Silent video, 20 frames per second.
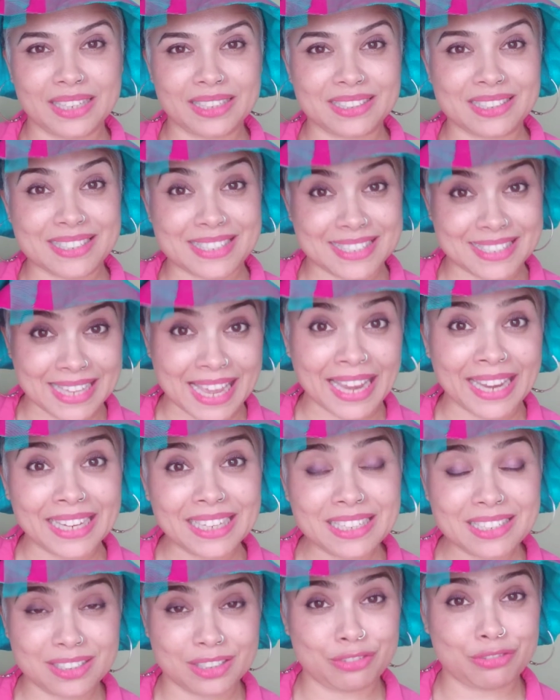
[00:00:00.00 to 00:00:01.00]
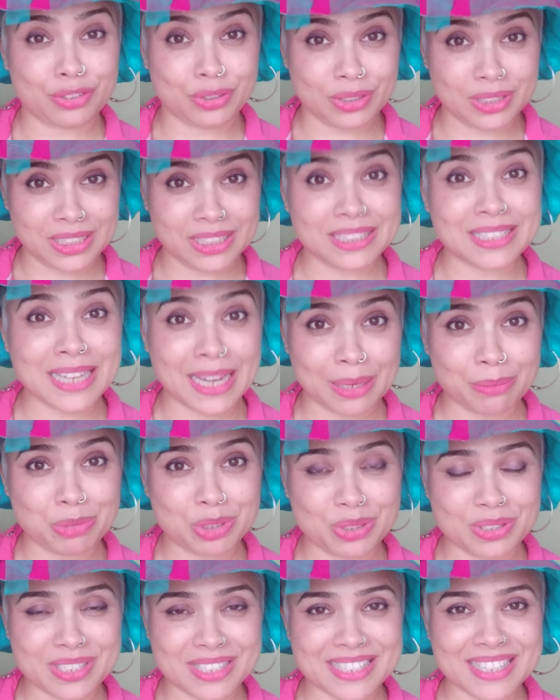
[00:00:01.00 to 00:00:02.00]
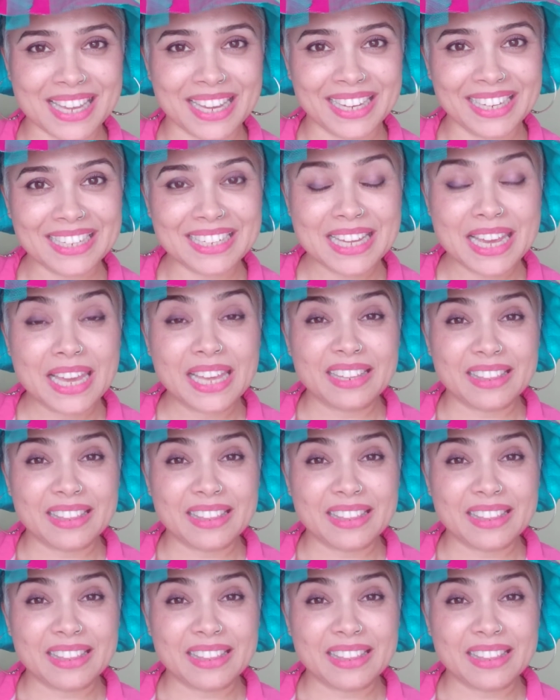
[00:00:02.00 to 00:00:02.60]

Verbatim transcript: decide if you need time to decide